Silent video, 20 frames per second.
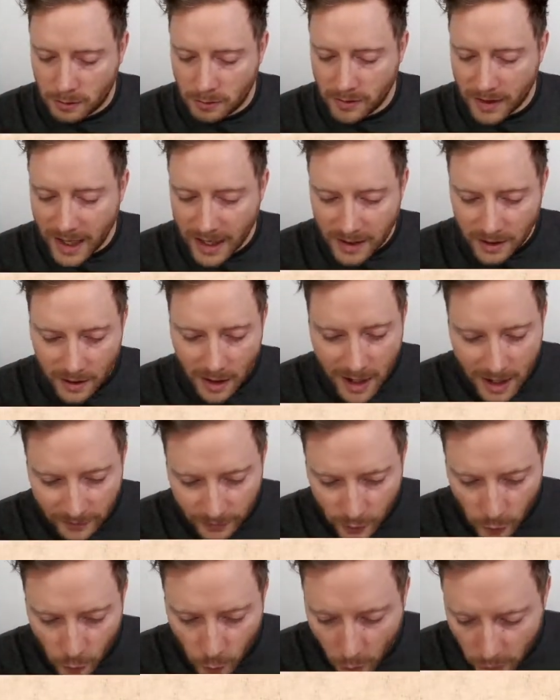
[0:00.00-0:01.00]
Then
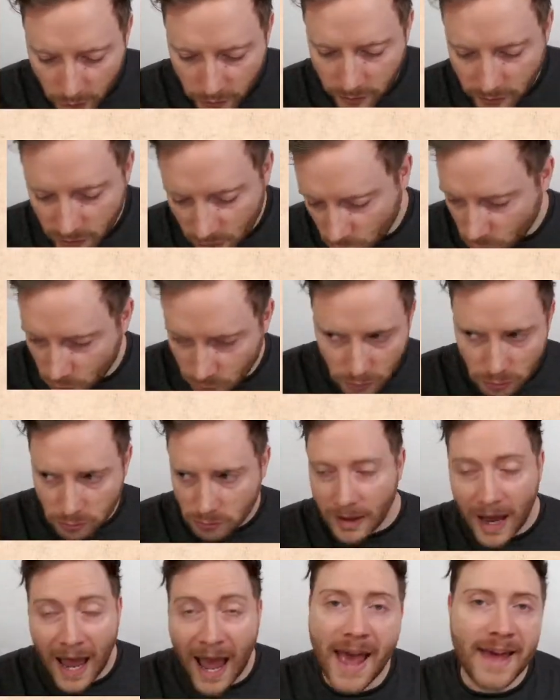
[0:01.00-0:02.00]
if you want to
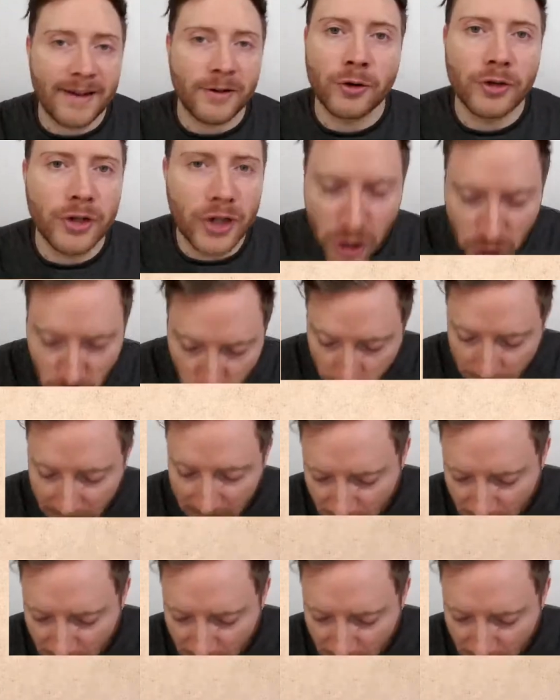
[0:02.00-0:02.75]
add on a new